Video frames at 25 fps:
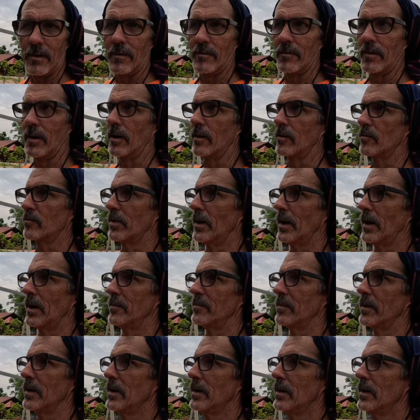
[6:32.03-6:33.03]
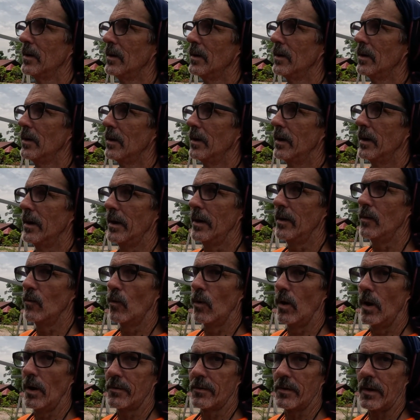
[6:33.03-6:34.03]
of the other pipe, and I
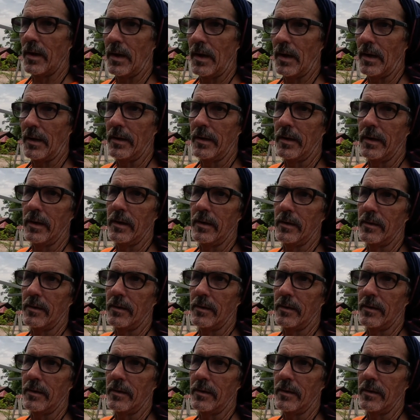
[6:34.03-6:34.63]
didn't want that.